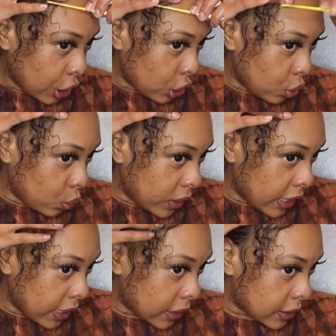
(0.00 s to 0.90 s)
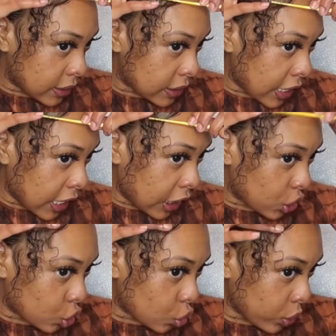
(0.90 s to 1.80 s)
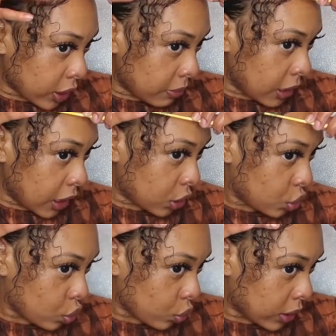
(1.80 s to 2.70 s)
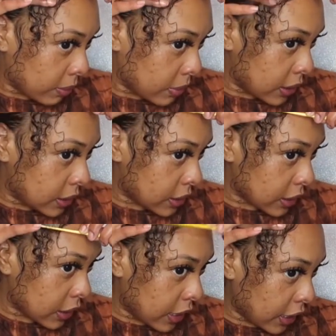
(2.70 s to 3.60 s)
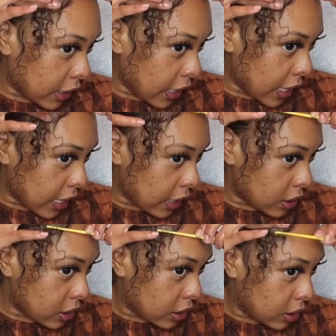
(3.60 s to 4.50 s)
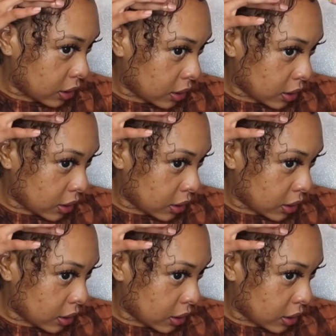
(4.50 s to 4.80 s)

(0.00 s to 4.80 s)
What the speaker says: You get extremely slick edges.